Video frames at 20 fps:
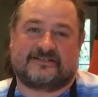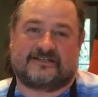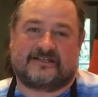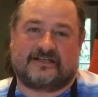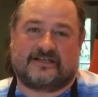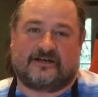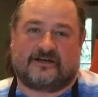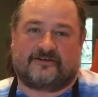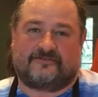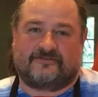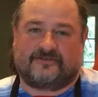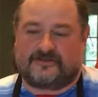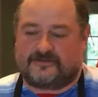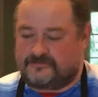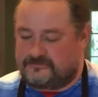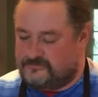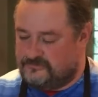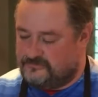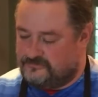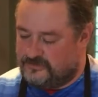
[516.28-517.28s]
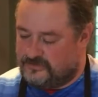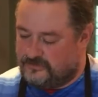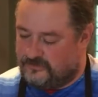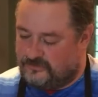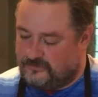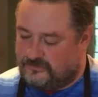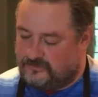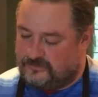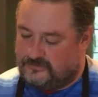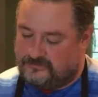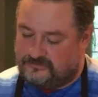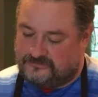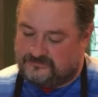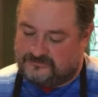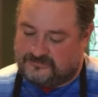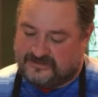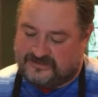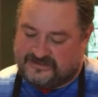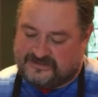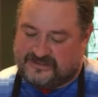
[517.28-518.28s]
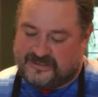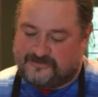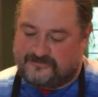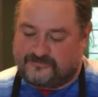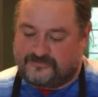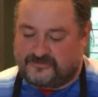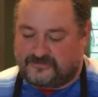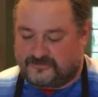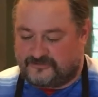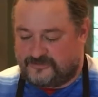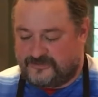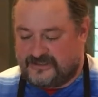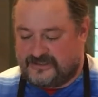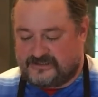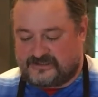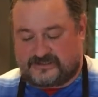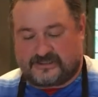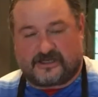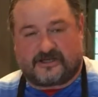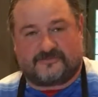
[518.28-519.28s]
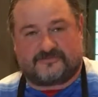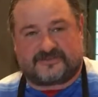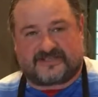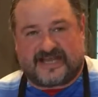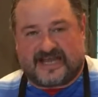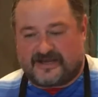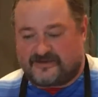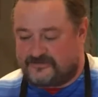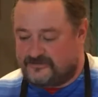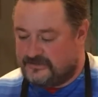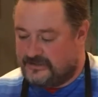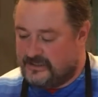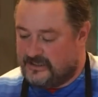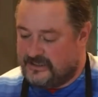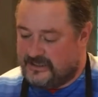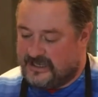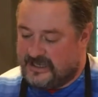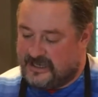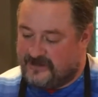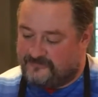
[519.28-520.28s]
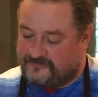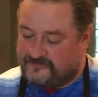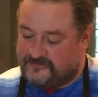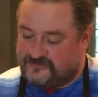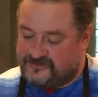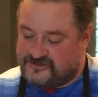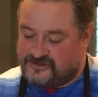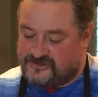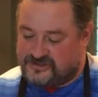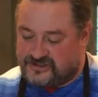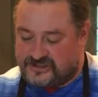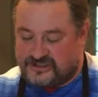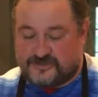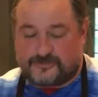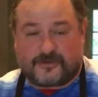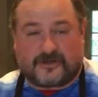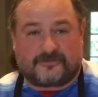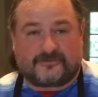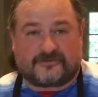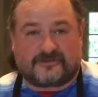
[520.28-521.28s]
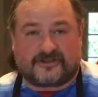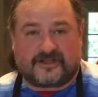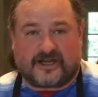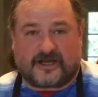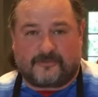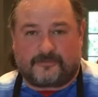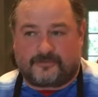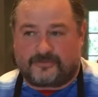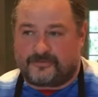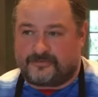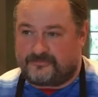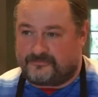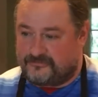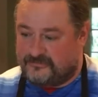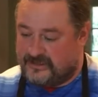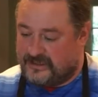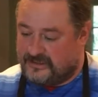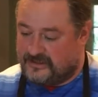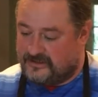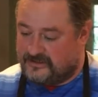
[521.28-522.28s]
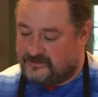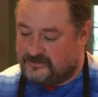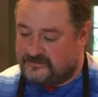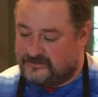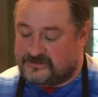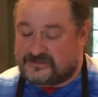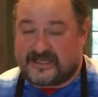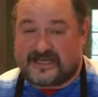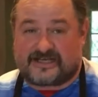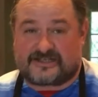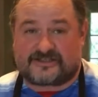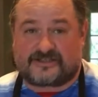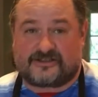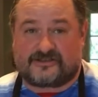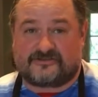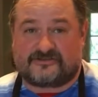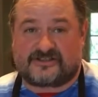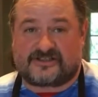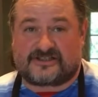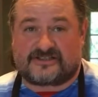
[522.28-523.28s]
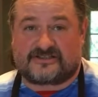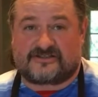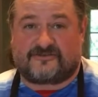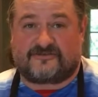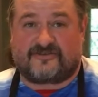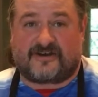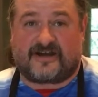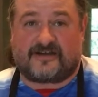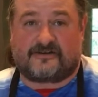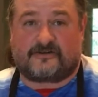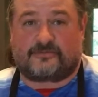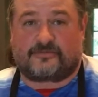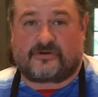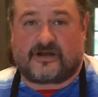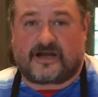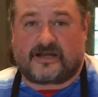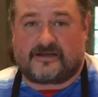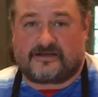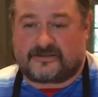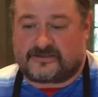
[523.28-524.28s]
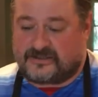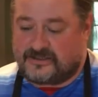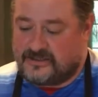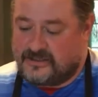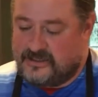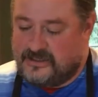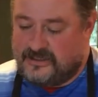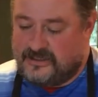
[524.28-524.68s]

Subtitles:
in the oven, with all assembled piece comes out, after the cheese bubbled up, and it looks like so. This is the final product